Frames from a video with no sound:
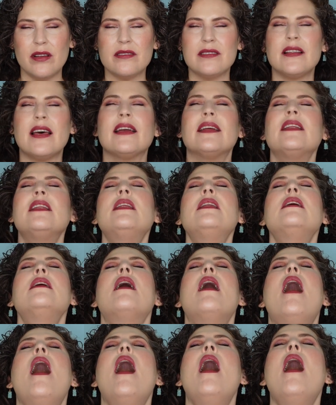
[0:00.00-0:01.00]
I was like,
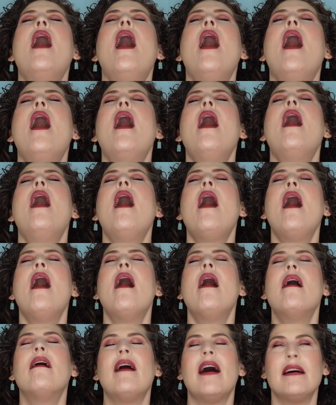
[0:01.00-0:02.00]

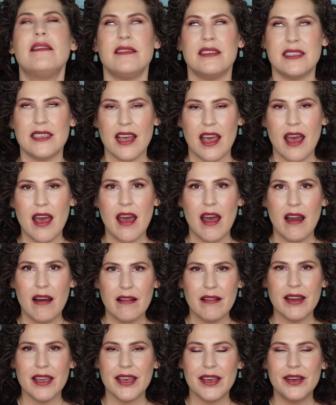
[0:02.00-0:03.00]
no, how
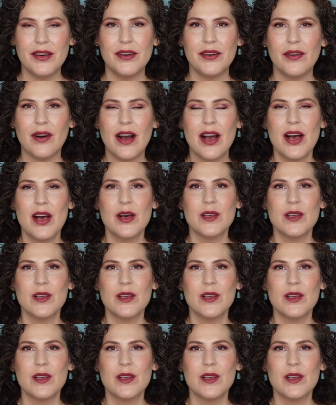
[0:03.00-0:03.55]
dare you?